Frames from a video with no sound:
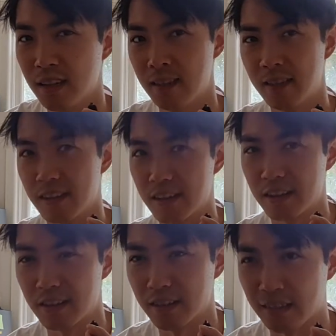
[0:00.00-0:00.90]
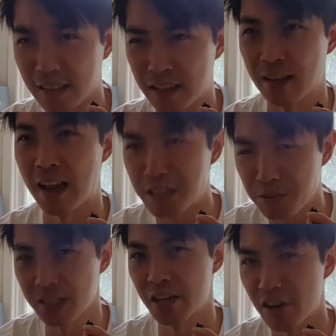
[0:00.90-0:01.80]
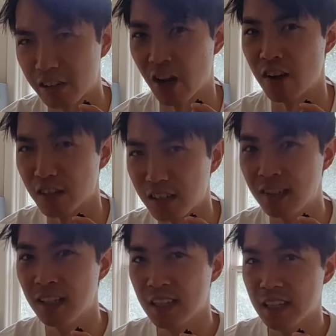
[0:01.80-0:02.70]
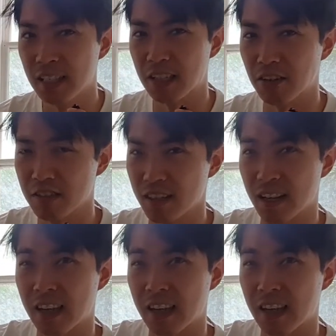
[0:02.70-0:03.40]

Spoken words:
The engine was turning over. It was like